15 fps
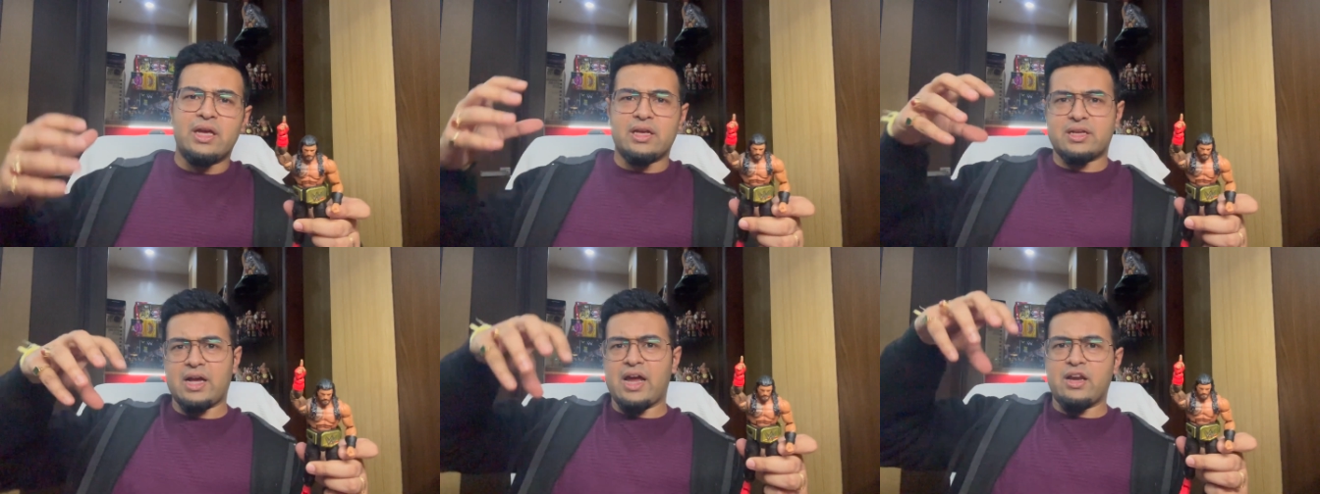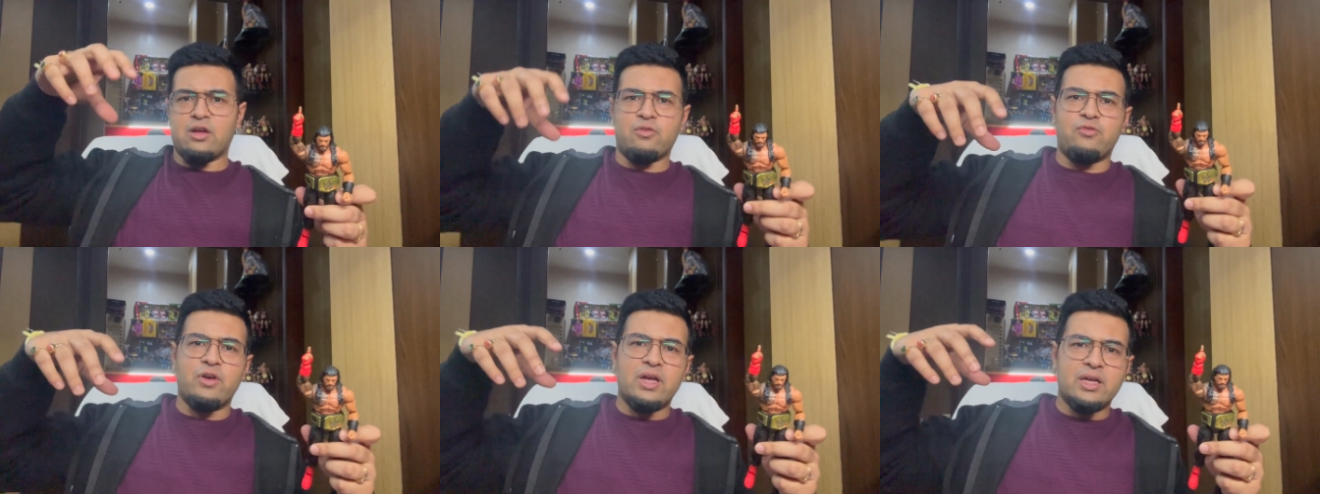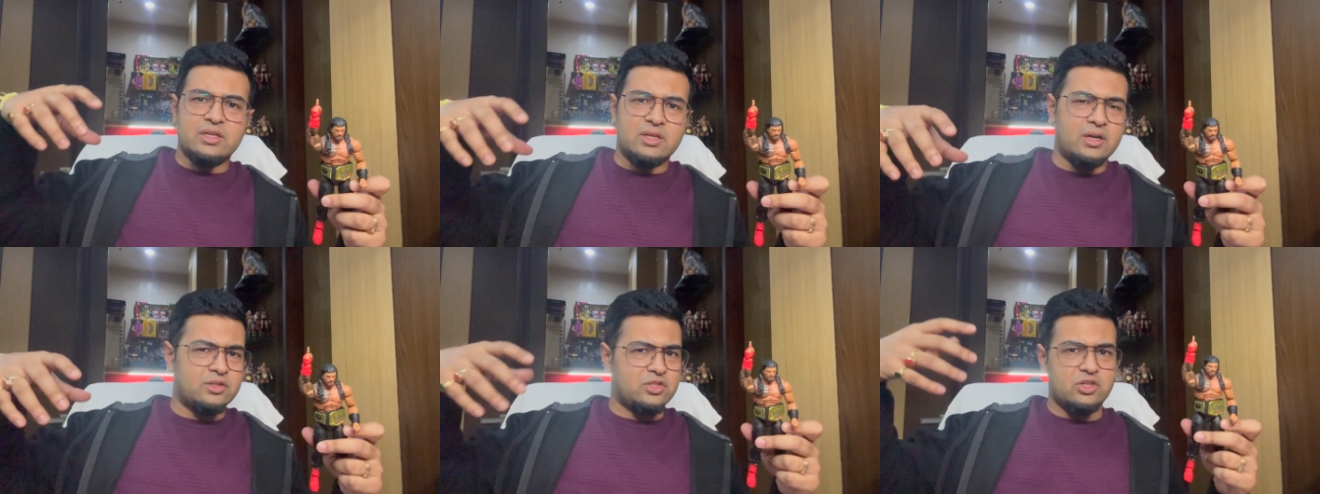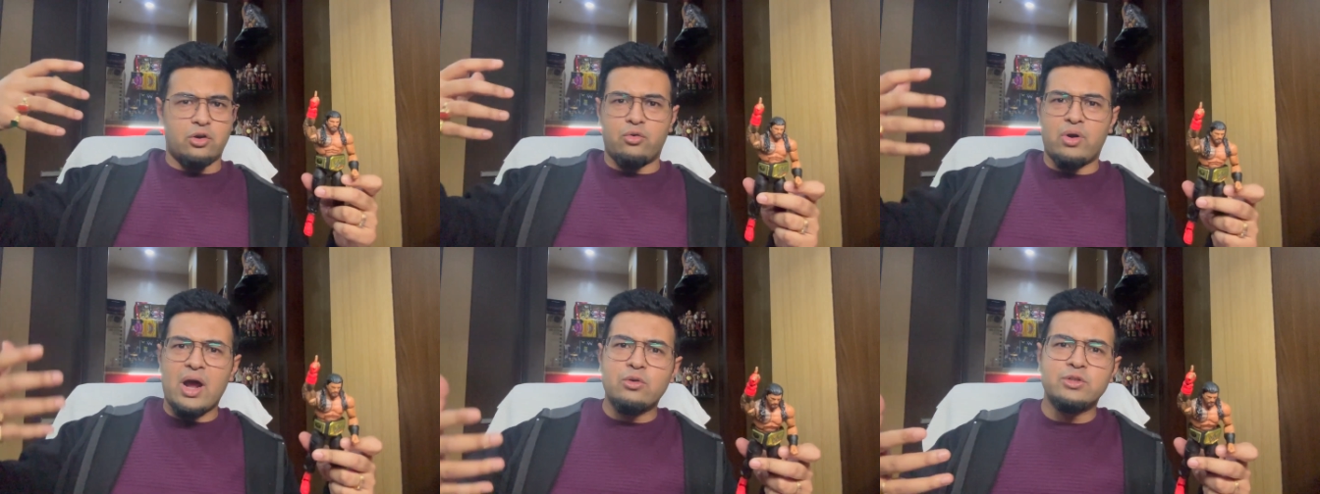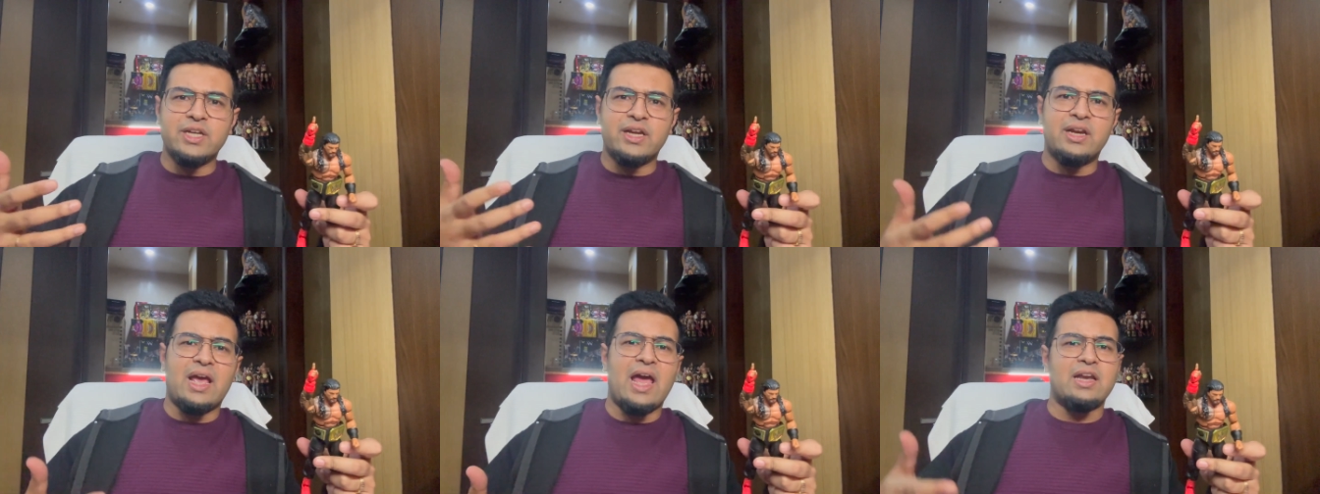kind of
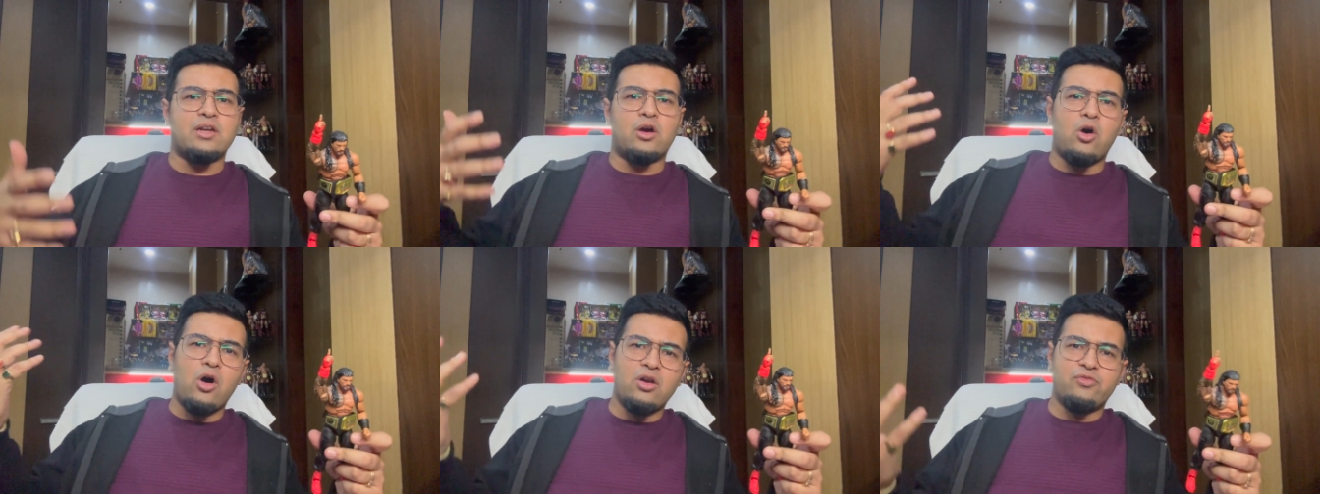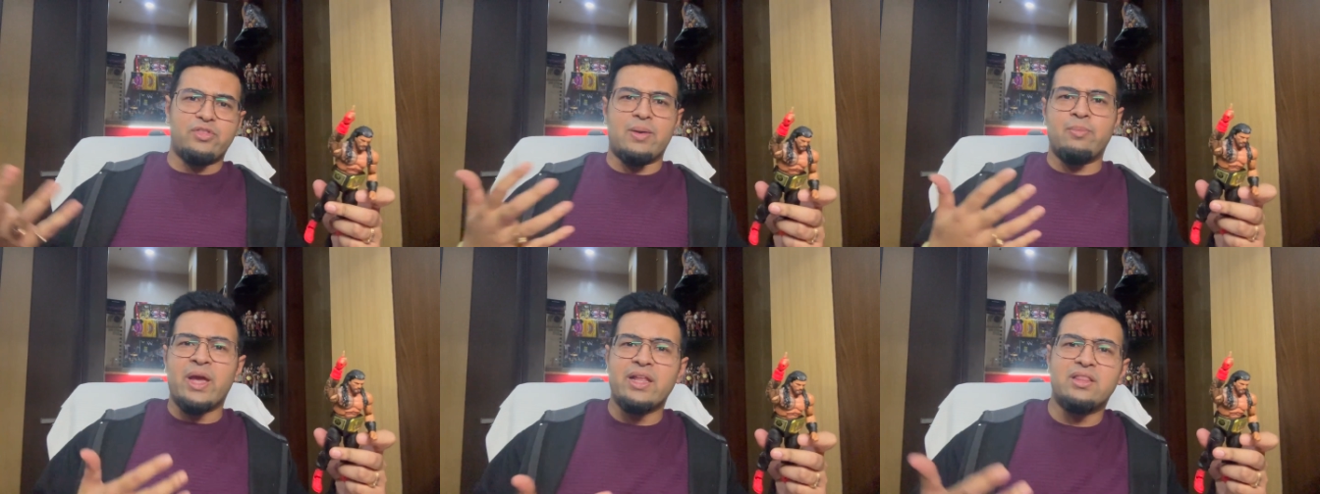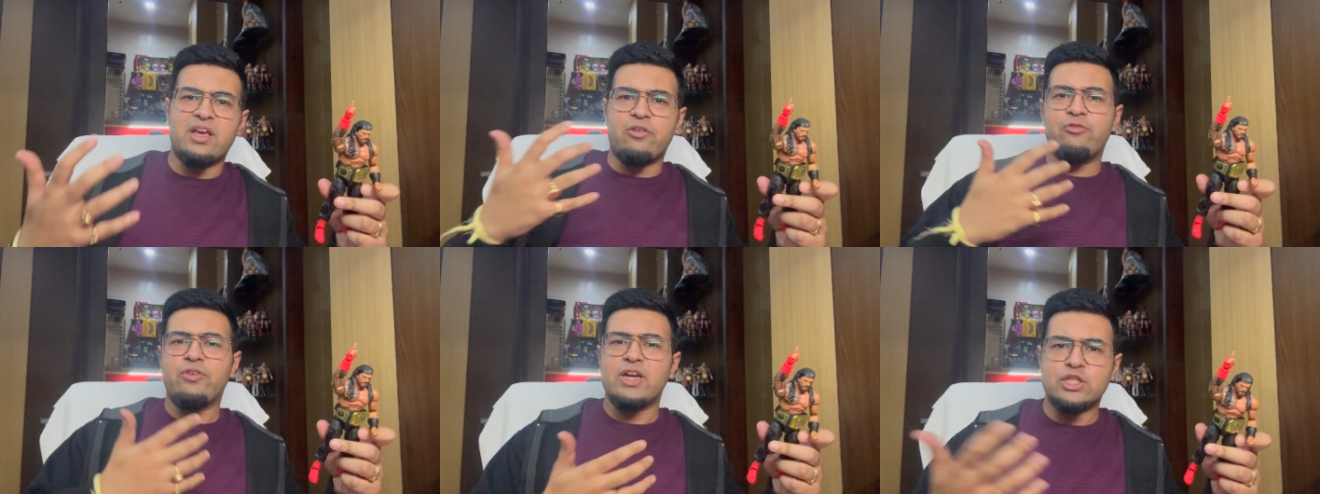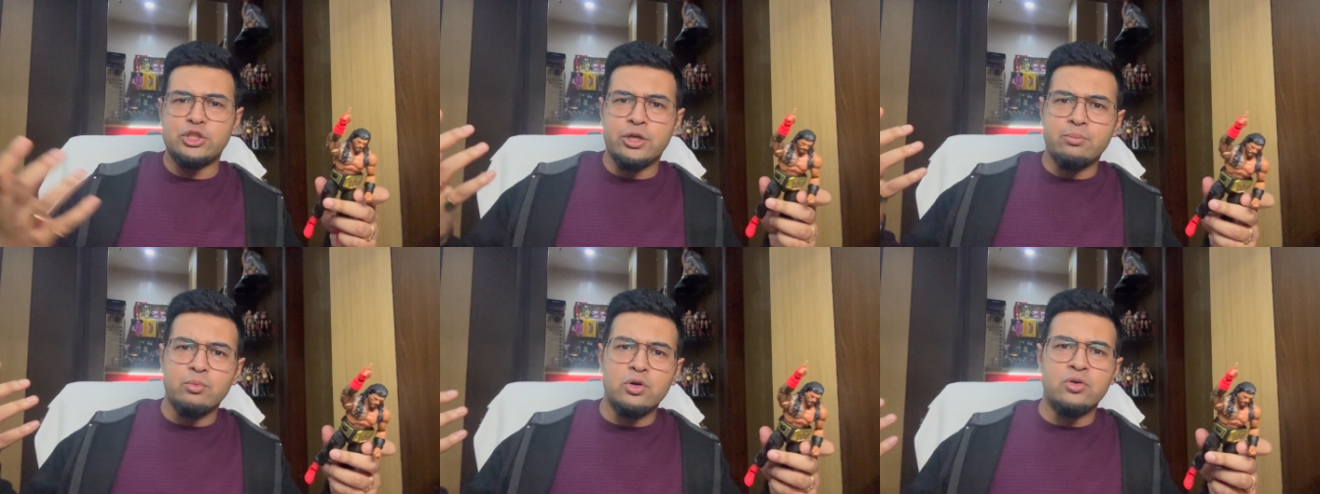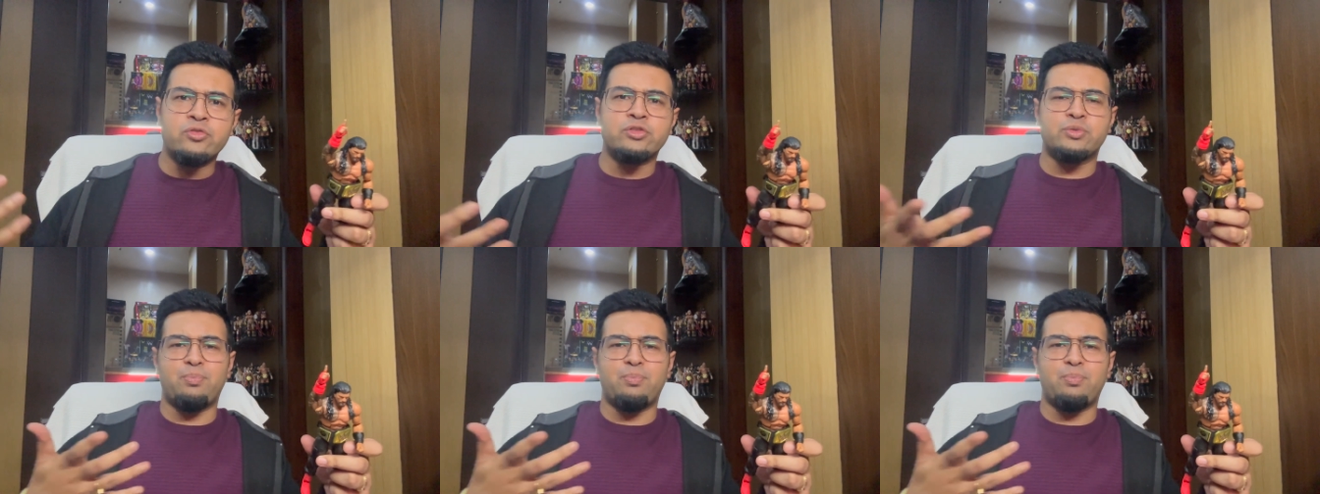surrounded, and all of them hit their finishing moves.